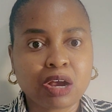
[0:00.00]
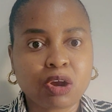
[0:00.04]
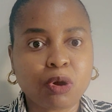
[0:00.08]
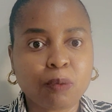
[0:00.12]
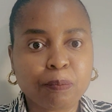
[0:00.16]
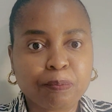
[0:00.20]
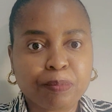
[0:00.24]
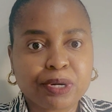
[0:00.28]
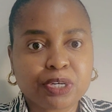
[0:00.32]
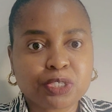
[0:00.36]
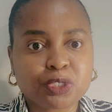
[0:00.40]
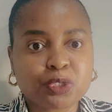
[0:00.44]

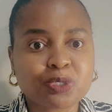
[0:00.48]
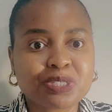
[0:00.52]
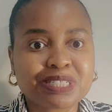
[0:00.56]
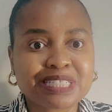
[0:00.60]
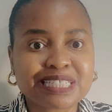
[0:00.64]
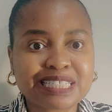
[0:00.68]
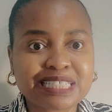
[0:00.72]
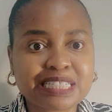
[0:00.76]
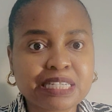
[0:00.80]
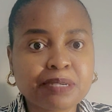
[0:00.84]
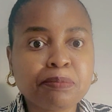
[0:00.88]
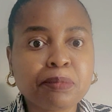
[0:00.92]
Compared to
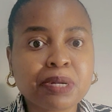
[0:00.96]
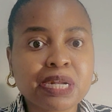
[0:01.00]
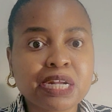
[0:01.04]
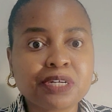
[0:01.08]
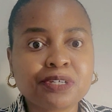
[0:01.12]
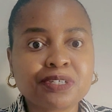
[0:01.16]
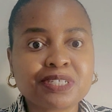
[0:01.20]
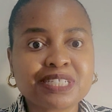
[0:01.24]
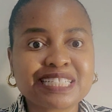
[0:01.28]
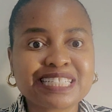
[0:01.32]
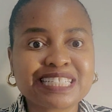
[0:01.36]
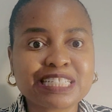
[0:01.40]

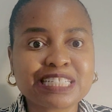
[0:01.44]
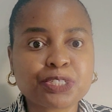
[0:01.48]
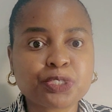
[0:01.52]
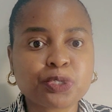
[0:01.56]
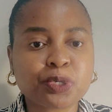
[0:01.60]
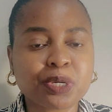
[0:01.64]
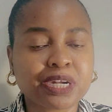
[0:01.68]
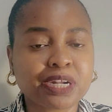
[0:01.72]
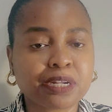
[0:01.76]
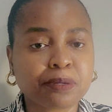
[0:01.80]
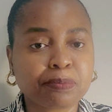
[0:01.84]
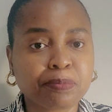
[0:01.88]
similarly
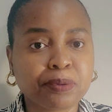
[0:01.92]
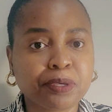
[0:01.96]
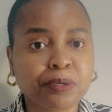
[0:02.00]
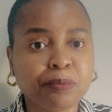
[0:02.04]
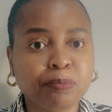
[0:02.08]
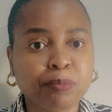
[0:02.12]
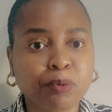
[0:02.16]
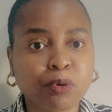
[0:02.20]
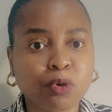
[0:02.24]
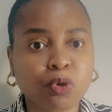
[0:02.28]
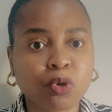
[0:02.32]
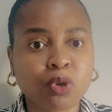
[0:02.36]
situated
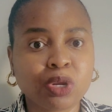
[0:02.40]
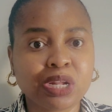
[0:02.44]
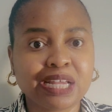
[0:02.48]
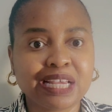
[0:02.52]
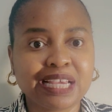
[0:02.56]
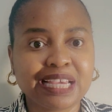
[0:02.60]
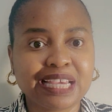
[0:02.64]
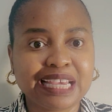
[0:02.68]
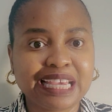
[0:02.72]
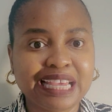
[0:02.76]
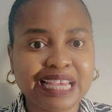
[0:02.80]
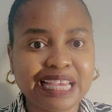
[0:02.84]
people
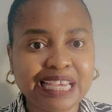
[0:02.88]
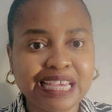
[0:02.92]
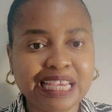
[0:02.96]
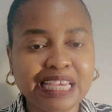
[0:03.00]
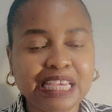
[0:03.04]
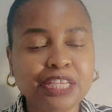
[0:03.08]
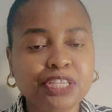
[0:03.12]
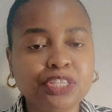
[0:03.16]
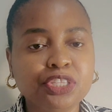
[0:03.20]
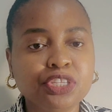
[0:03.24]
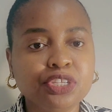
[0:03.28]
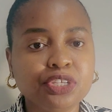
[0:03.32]

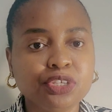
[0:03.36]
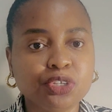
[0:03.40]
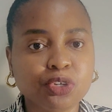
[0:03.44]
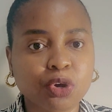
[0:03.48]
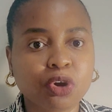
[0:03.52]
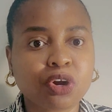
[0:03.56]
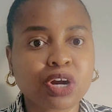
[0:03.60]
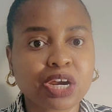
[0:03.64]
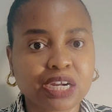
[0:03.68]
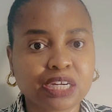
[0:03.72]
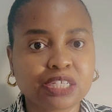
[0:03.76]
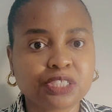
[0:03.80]
in
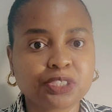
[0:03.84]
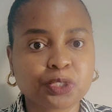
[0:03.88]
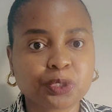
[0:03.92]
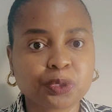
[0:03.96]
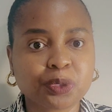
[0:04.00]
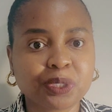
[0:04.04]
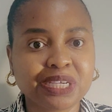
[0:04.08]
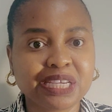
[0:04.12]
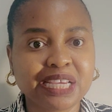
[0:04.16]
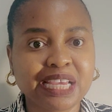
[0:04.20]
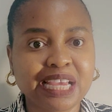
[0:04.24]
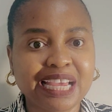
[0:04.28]
your
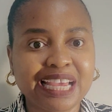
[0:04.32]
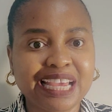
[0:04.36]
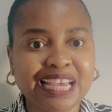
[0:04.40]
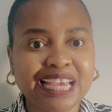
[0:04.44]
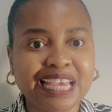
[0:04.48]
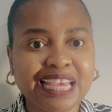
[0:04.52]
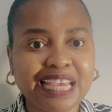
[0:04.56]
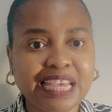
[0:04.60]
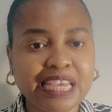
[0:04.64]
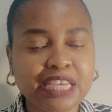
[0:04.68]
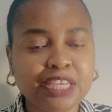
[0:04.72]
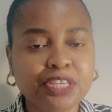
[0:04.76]
country,
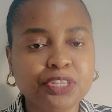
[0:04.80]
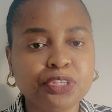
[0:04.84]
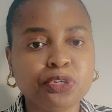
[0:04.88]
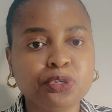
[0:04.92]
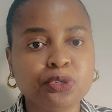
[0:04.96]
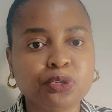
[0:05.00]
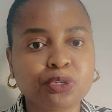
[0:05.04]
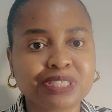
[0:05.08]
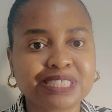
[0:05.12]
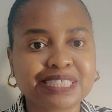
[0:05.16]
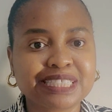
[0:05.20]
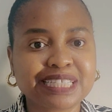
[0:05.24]
in
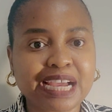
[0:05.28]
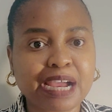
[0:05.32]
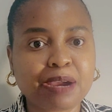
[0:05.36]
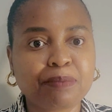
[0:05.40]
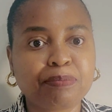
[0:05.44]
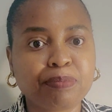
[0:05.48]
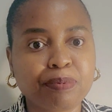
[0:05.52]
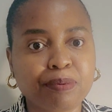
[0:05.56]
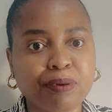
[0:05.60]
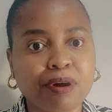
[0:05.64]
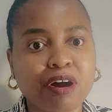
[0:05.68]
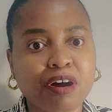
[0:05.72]
your
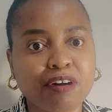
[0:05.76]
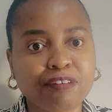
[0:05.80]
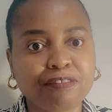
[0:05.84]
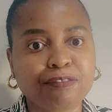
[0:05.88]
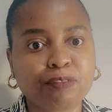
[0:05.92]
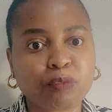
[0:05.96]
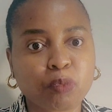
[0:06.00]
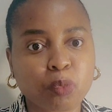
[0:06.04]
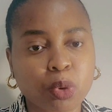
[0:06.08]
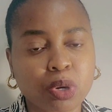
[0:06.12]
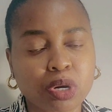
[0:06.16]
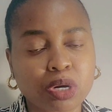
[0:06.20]
type
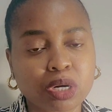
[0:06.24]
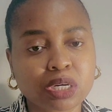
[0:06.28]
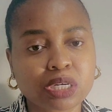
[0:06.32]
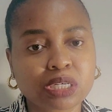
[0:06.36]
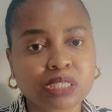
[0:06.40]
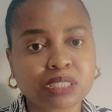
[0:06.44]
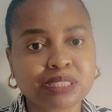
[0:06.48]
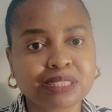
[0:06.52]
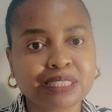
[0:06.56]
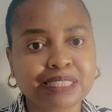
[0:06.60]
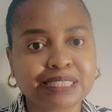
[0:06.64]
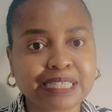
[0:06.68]
of
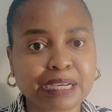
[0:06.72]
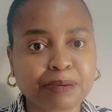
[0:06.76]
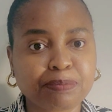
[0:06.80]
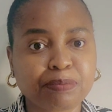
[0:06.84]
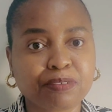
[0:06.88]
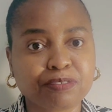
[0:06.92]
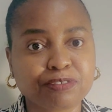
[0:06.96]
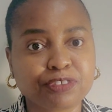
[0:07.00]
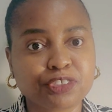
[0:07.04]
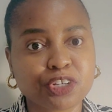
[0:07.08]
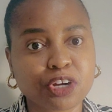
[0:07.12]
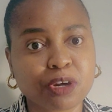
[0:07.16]
work, the
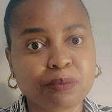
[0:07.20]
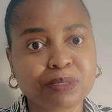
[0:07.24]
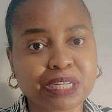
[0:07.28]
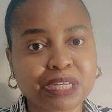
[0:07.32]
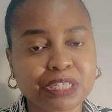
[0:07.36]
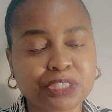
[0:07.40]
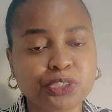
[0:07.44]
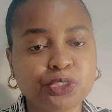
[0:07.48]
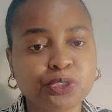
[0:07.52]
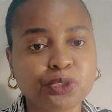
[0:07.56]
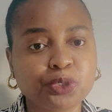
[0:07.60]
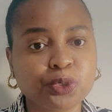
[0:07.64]
type of job
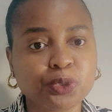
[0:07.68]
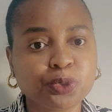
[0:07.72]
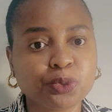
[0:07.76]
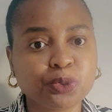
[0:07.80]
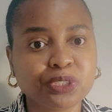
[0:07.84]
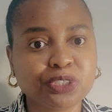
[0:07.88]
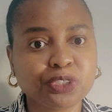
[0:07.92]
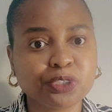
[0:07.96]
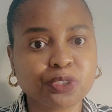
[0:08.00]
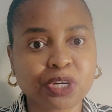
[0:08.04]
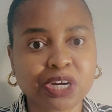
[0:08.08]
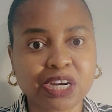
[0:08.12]
that you
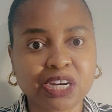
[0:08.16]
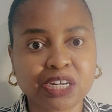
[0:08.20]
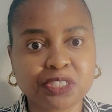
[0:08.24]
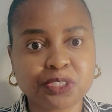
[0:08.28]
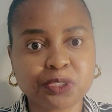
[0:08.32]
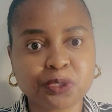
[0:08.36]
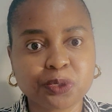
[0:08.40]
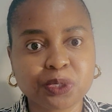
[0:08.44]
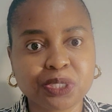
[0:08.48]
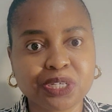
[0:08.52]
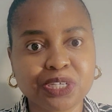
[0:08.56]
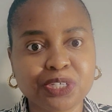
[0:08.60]
do in your
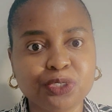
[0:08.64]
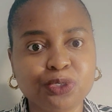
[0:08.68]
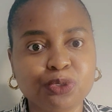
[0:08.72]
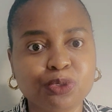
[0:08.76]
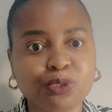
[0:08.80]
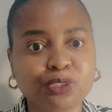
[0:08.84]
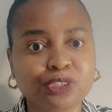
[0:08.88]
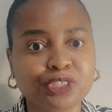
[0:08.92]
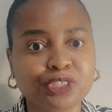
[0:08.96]
country, you